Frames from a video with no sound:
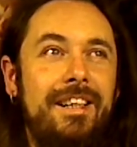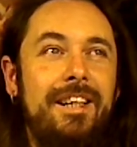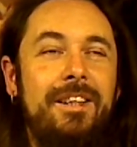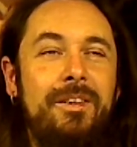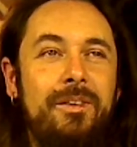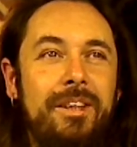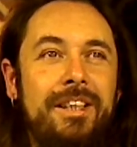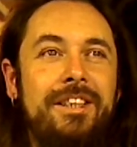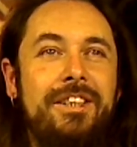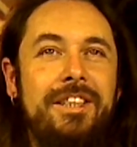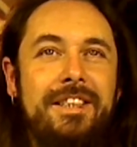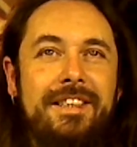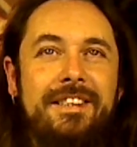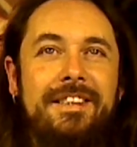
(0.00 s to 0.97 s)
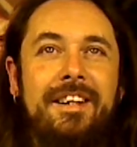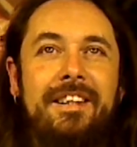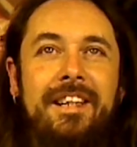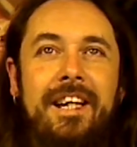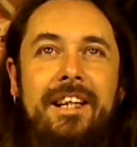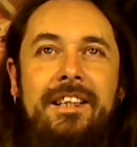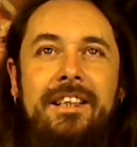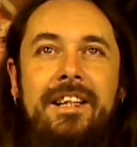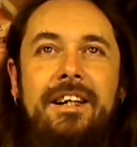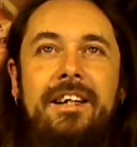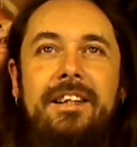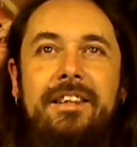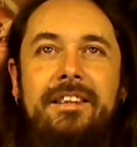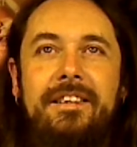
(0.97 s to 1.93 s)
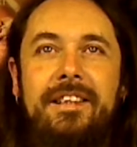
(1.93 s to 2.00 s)
AnnoyingJesus.net. The
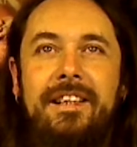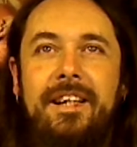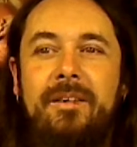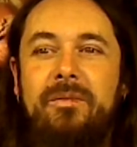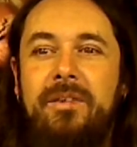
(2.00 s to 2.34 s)
other thing I